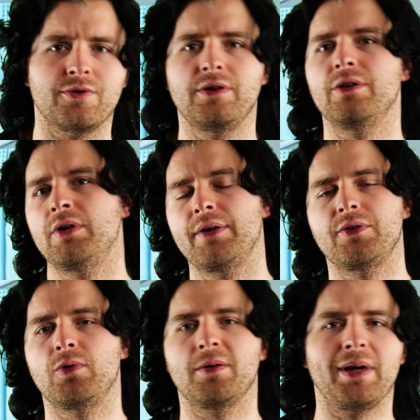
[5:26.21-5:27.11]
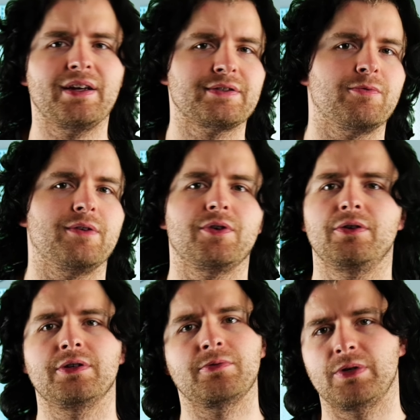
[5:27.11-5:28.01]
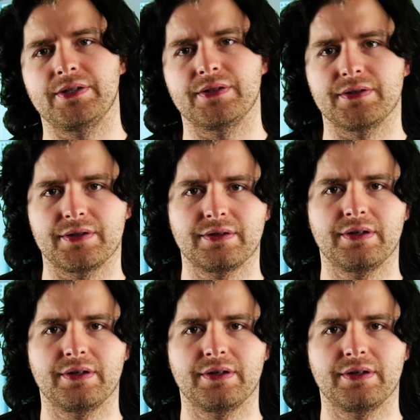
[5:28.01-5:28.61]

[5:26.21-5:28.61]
and you don't have to wear a mask whenever you go places,